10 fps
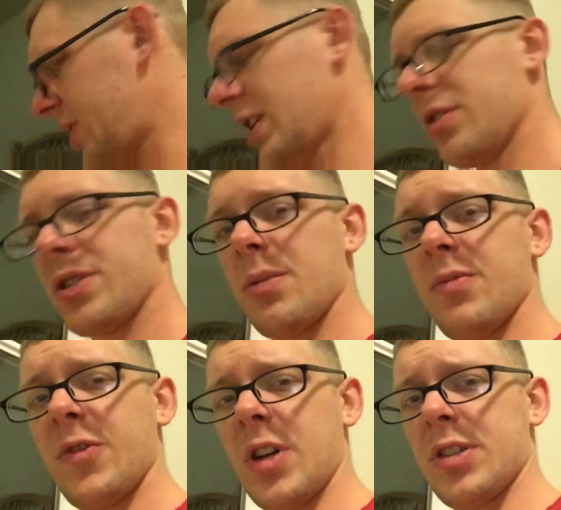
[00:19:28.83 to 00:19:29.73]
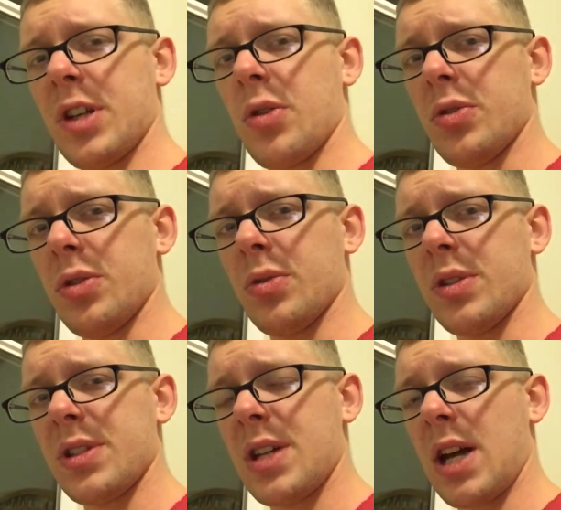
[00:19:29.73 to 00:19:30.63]
channel something fun to go and do on
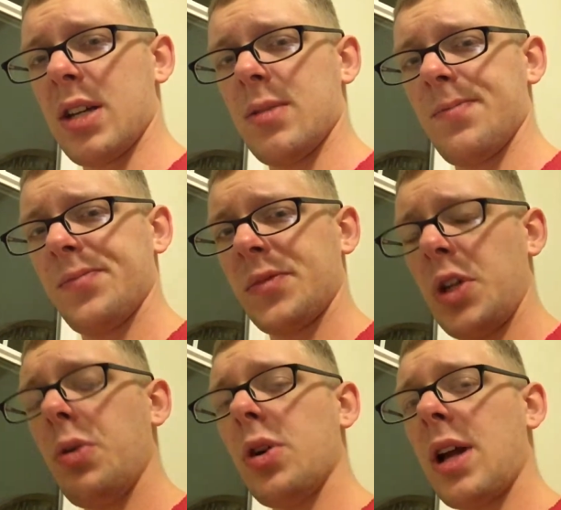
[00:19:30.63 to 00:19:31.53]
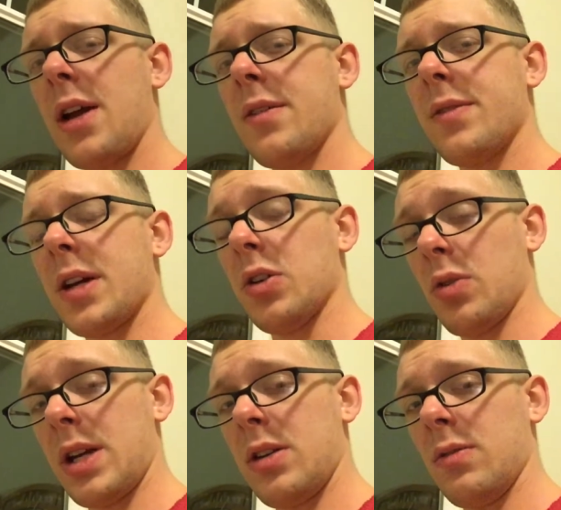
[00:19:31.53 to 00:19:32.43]
the side. You all have a
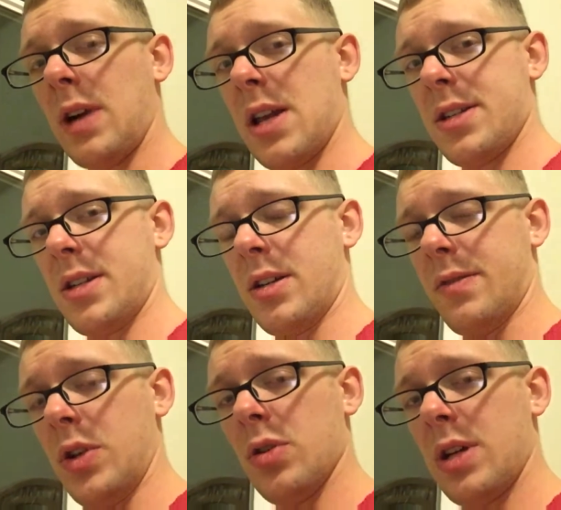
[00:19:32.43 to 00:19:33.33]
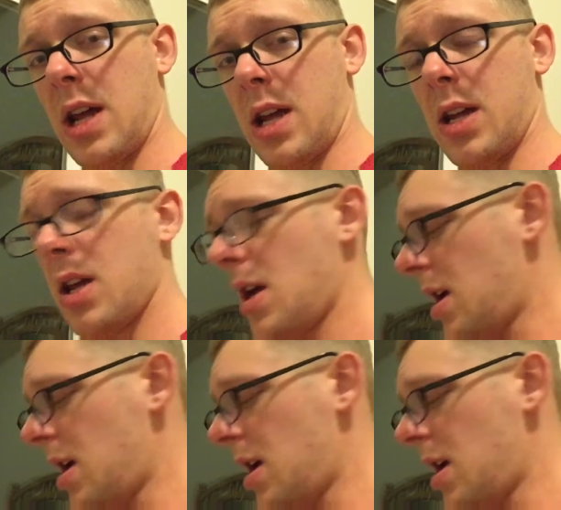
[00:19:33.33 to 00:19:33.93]
great rest of your day,